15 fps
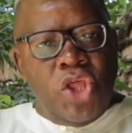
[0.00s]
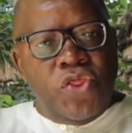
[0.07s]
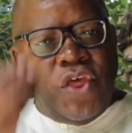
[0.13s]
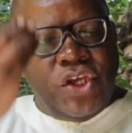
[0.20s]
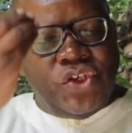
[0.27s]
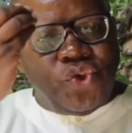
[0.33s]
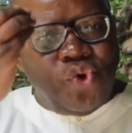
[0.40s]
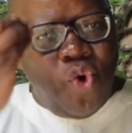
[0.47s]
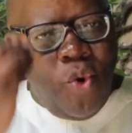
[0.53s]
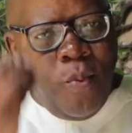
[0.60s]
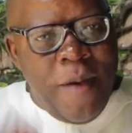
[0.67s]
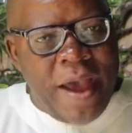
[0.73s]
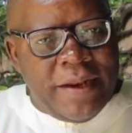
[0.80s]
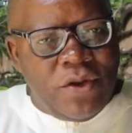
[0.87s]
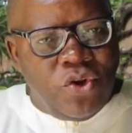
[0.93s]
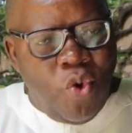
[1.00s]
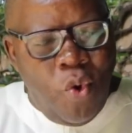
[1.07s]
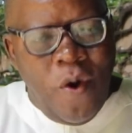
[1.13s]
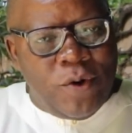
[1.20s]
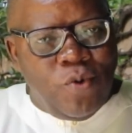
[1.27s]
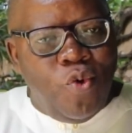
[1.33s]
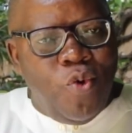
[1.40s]
There's no
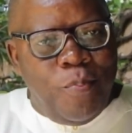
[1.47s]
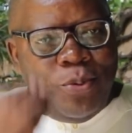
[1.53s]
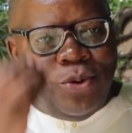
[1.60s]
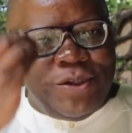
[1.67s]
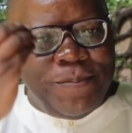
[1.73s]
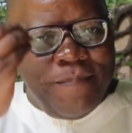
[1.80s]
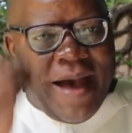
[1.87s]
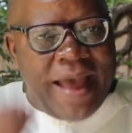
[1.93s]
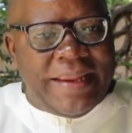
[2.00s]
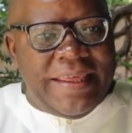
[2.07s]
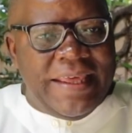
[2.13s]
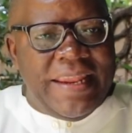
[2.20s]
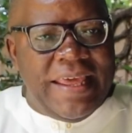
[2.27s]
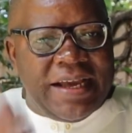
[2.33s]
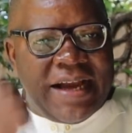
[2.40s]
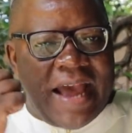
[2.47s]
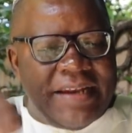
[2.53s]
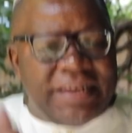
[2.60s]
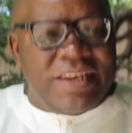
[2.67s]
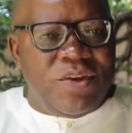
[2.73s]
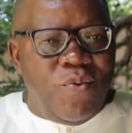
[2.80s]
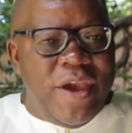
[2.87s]
one who put money in a
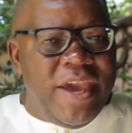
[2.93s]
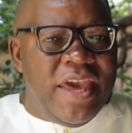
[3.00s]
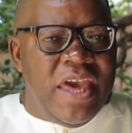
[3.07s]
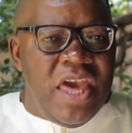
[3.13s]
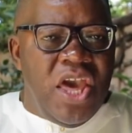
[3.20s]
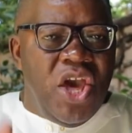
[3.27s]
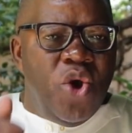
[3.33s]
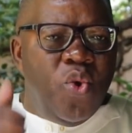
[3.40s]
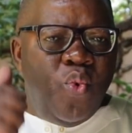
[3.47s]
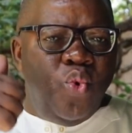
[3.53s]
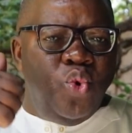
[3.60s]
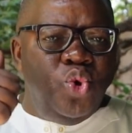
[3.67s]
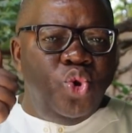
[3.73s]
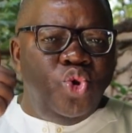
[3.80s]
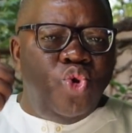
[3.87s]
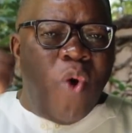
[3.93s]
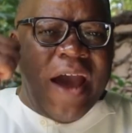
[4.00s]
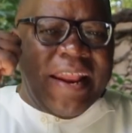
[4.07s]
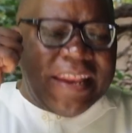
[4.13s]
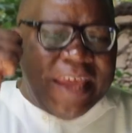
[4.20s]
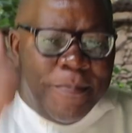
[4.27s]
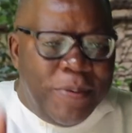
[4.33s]
country where you
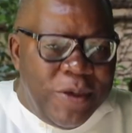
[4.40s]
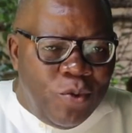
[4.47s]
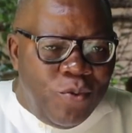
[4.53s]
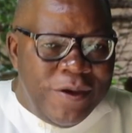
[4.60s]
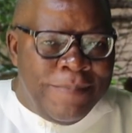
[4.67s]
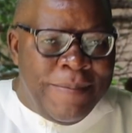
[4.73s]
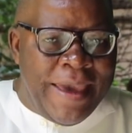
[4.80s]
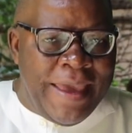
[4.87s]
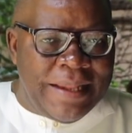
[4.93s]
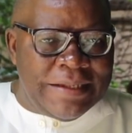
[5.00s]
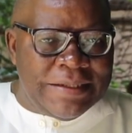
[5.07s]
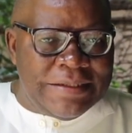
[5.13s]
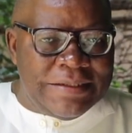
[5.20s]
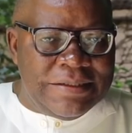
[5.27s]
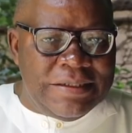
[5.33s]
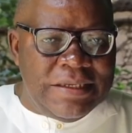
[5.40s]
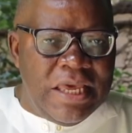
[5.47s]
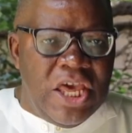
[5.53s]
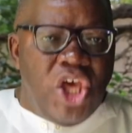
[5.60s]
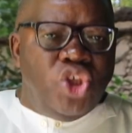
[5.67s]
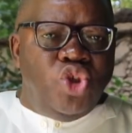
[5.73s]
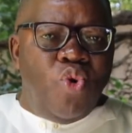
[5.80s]
are raping women,
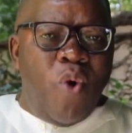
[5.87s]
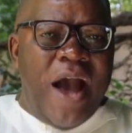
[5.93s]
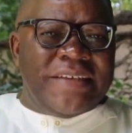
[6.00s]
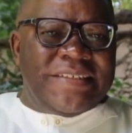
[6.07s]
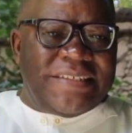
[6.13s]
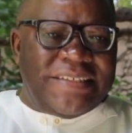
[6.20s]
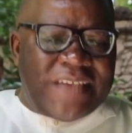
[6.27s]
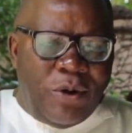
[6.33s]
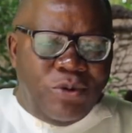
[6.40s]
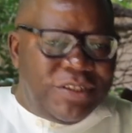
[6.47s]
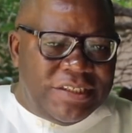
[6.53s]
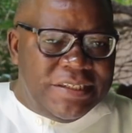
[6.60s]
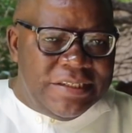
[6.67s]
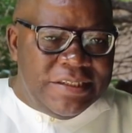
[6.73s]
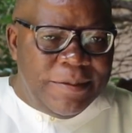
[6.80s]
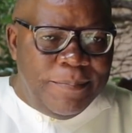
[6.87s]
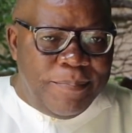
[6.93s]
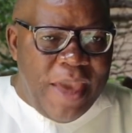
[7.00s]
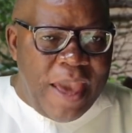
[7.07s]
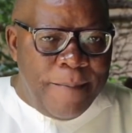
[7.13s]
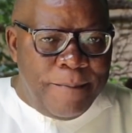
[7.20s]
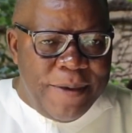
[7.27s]
you are assaulting
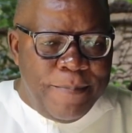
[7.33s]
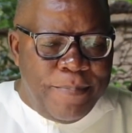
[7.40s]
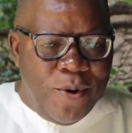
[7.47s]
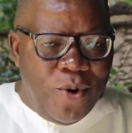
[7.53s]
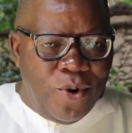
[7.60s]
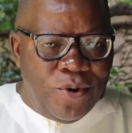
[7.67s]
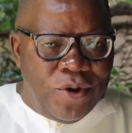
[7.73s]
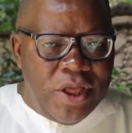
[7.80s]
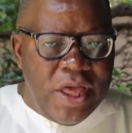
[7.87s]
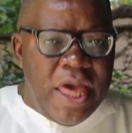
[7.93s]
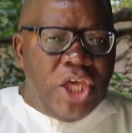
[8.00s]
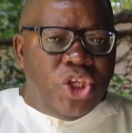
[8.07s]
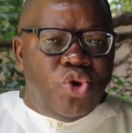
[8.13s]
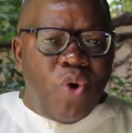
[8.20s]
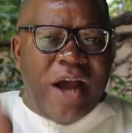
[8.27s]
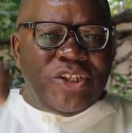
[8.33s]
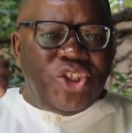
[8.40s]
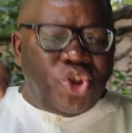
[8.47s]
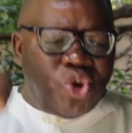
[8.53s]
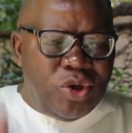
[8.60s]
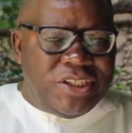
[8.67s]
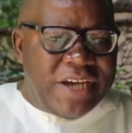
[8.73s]
people, You are
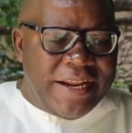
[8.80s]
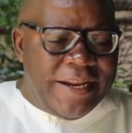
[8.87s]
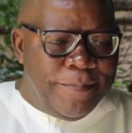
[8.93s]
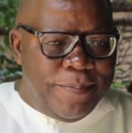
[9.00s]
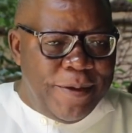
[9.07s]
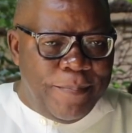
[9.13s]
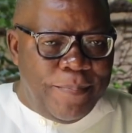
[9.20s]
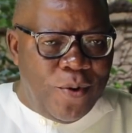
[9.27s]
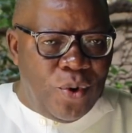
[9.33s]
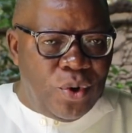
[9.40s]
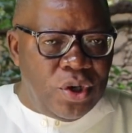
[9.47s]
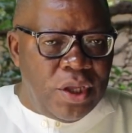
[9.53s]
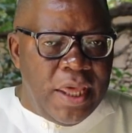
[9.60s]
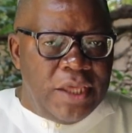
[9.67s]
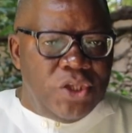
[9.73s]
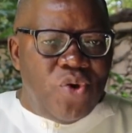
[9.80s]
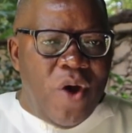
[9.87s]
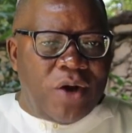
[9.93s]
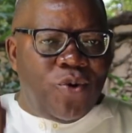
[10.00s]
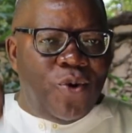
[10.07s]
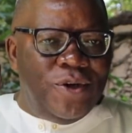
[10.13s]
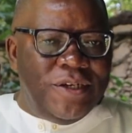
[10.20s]
torturing people. You
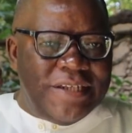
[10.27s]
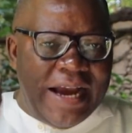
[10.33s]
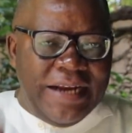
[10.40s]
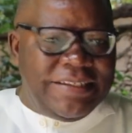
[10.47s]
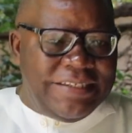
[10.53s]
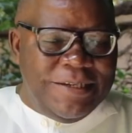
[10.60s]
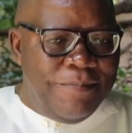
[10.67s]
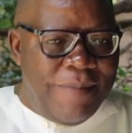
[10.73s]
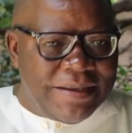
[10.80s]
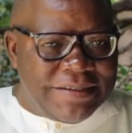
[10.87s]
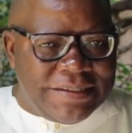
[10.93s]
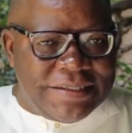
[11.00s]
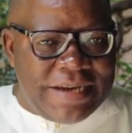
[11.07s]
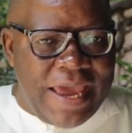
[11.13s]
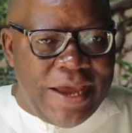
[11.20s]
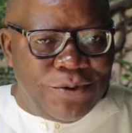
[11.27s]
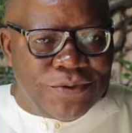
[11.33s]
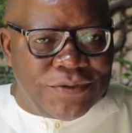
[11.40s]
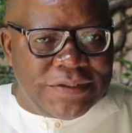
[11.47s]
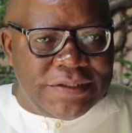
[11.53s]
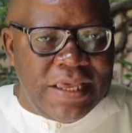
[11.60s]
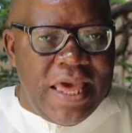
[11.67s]
are conducting mass
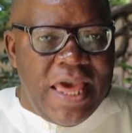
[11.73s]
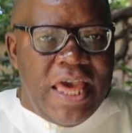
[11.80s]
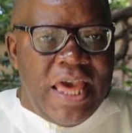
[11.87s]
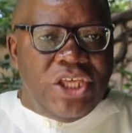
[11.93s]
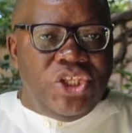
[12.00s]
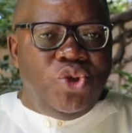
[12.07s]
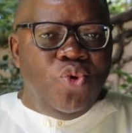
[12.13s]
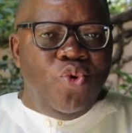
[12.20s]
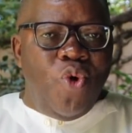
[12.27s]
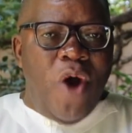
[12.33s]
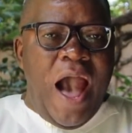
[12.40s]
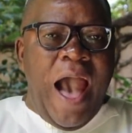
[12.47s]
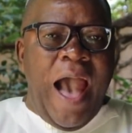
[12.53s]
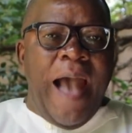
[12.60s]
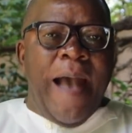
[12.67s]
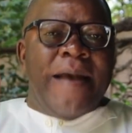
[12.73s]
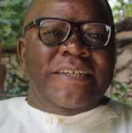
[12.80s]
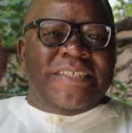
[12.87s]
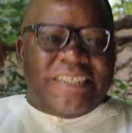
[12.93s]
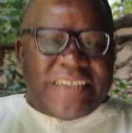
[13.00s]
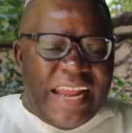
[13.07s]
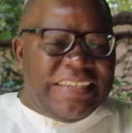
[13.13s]
trials. You are
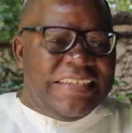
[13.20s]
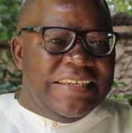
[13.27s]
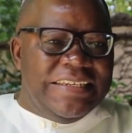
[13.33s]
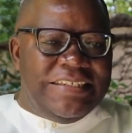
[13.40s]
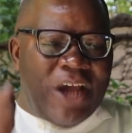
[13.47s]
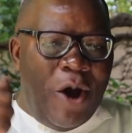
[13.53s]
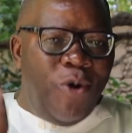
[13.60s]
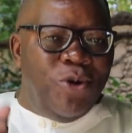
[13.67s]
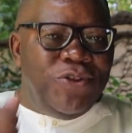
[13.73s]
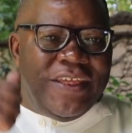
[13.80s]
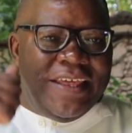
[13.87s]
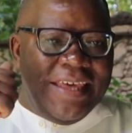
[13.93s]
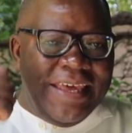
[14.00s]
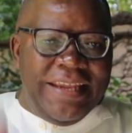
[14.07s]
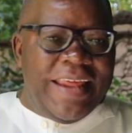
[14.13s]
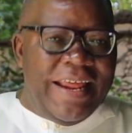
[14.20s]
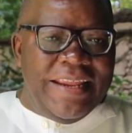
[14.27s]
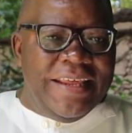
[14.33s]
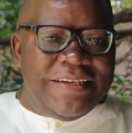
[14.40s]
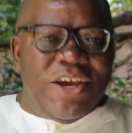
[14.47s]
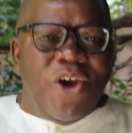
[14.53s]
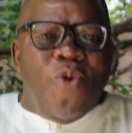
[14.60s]
shutting down the
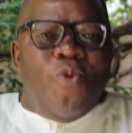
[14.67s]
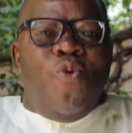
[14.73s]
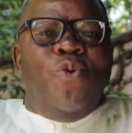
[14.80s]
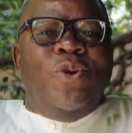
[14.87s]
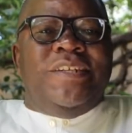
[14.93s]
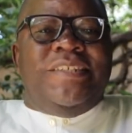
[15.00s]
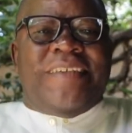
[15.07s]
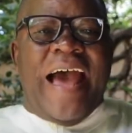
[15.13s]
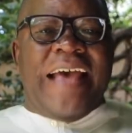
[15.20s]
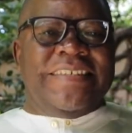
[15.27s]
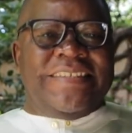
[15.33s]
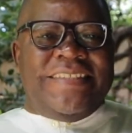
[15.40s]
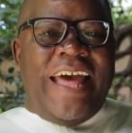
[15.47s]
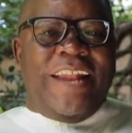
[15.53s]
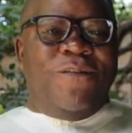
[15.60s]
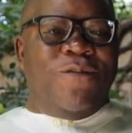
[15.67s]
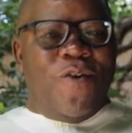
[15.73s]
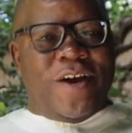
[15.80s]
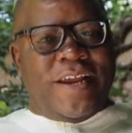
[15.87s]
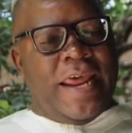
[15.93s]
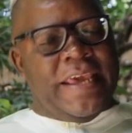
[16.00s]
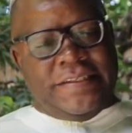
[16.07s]
internet. Who does that,
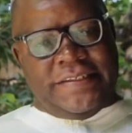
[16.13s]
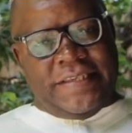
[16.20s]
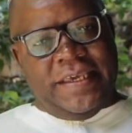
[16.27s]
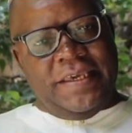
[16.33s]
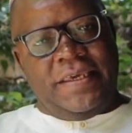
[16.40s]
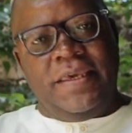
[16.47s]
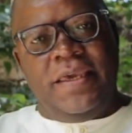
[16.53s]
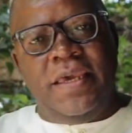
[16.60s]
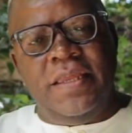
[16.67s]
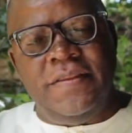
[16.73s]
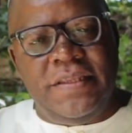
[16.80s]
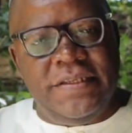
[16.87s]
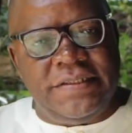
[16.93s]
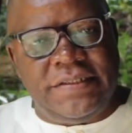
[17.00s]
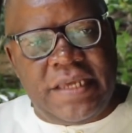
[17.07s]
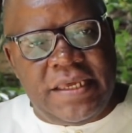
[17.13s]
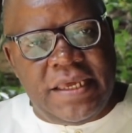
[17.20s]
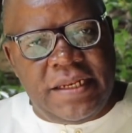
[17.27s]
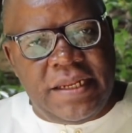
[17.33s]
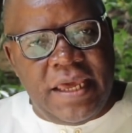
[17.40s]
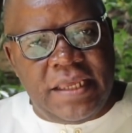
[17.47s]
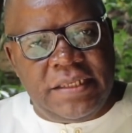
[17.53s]
for Christ's sake, in this day
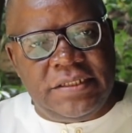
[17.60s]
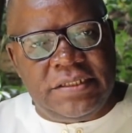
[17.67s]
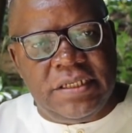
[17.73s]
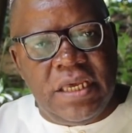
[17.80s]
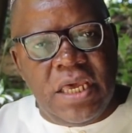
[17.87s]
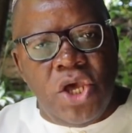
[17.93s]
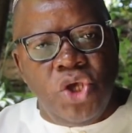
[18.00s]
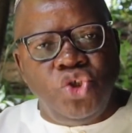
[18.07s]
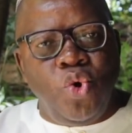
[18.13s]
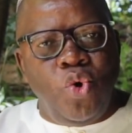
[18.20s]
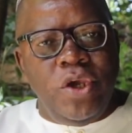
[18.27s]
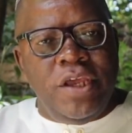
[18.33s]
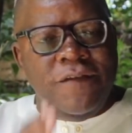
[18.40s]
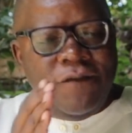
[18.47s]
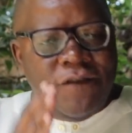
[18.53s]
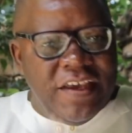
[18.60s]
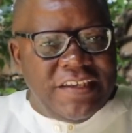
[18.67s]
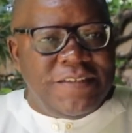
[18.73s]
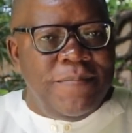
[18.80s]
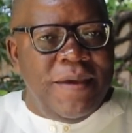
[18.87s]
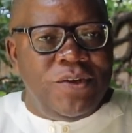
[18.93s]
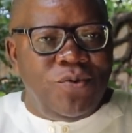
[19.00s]
and age? So
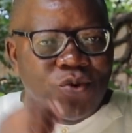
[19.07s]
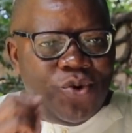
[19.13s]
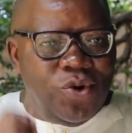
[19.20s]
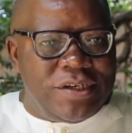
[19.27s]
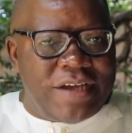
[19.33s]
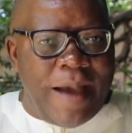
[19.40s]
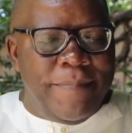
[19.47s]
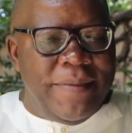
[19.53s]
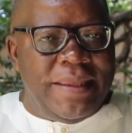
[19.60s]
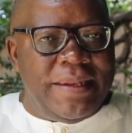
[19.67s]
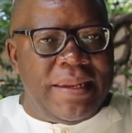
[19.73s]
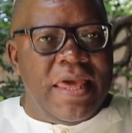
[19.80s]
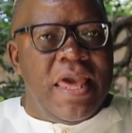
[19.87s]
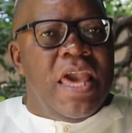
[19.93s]
investment will not come in.